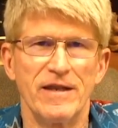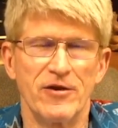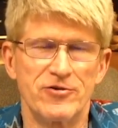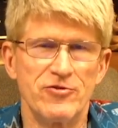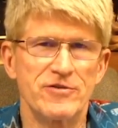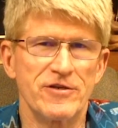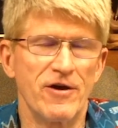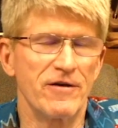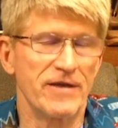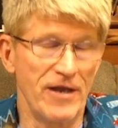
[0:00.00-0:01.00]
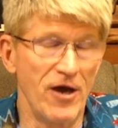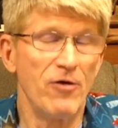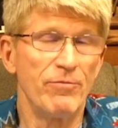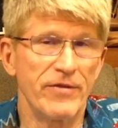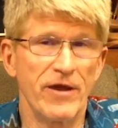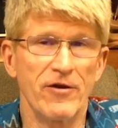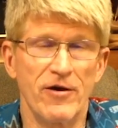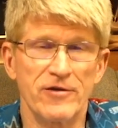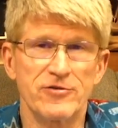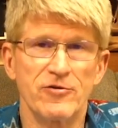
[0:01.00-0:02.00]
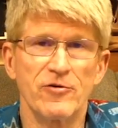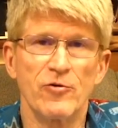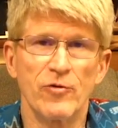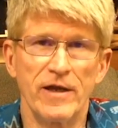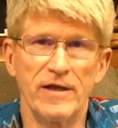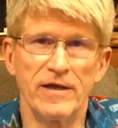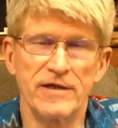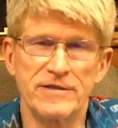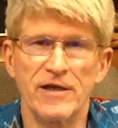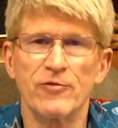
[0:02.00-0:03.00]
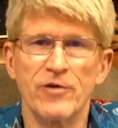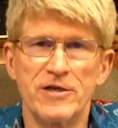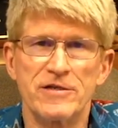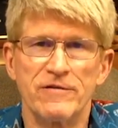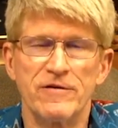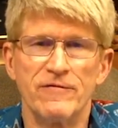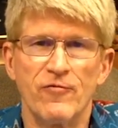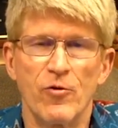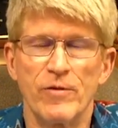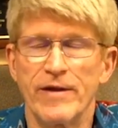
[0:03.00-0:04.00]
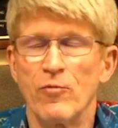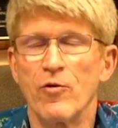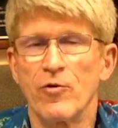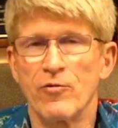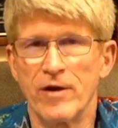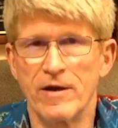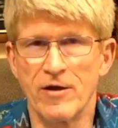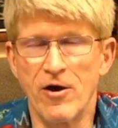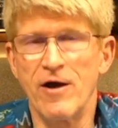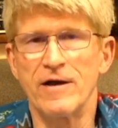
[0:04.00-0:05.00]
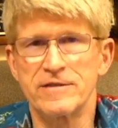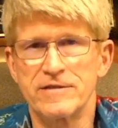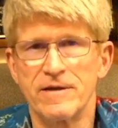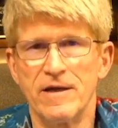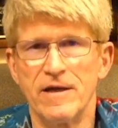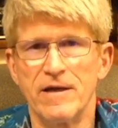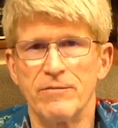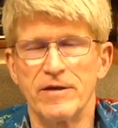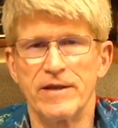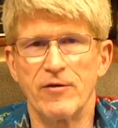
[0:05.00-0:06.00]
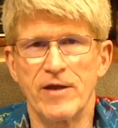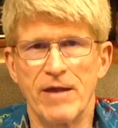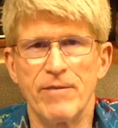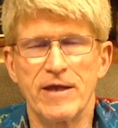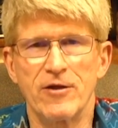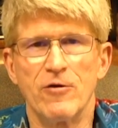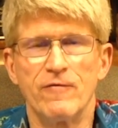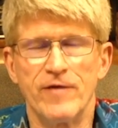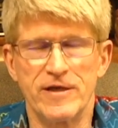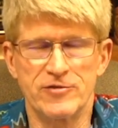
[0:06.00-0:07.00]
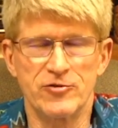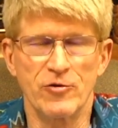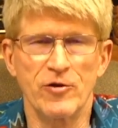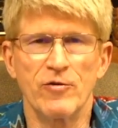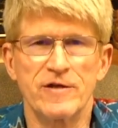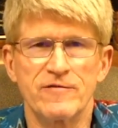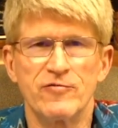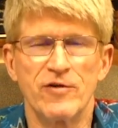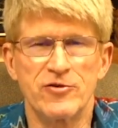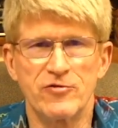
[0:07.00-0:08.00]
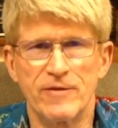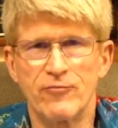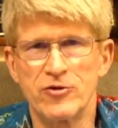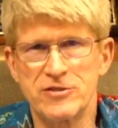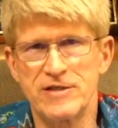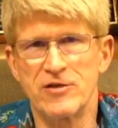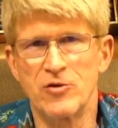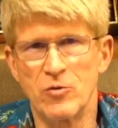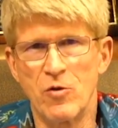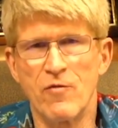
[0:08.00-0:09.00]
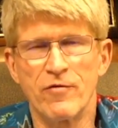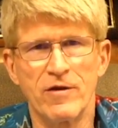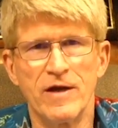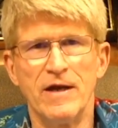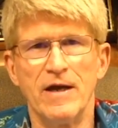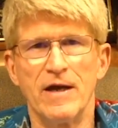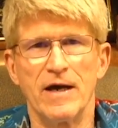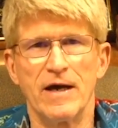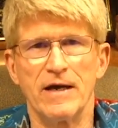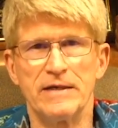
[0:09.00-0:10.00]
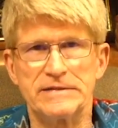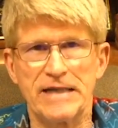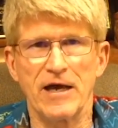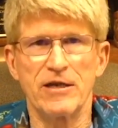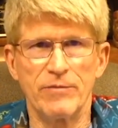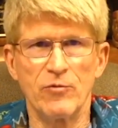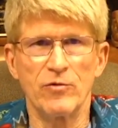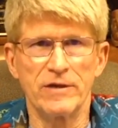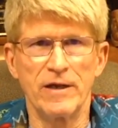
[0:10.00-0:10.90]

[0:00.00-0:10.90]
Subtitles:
Now shoes can help, but they can also create an acceleration of the deformity. They won't create a cause, but they can make it go faster. So an aggressive dress shoe that pushes that toe over is not going to be really